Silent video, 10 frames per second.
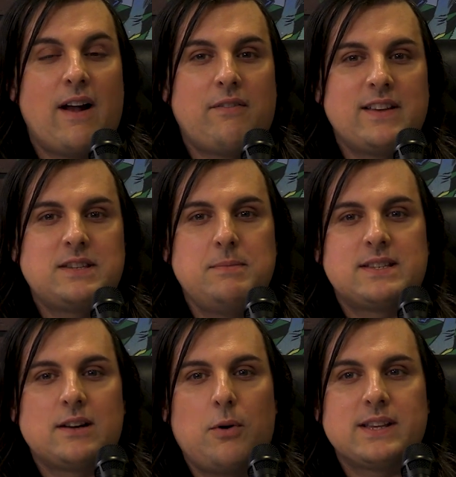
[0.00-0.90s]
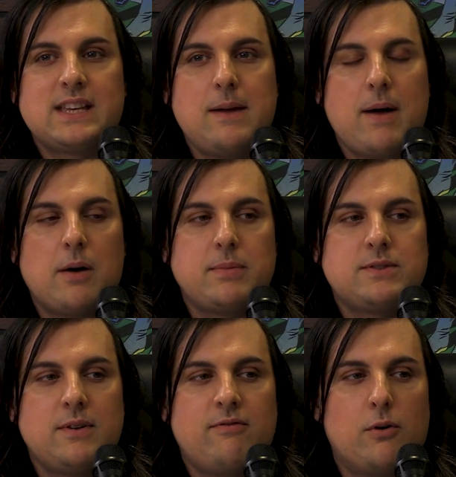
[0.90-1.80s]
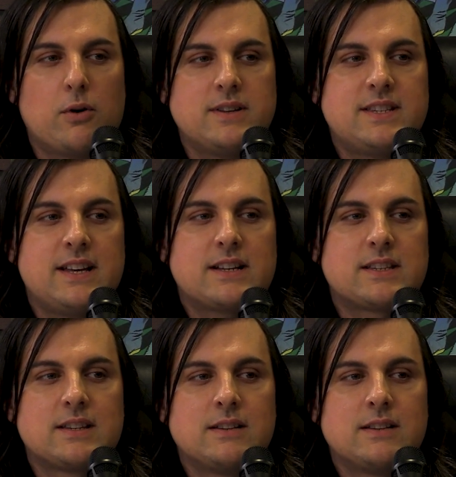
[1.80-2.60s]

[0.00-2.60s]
Final Fantasy Mystic Quest came out between 4 and 6.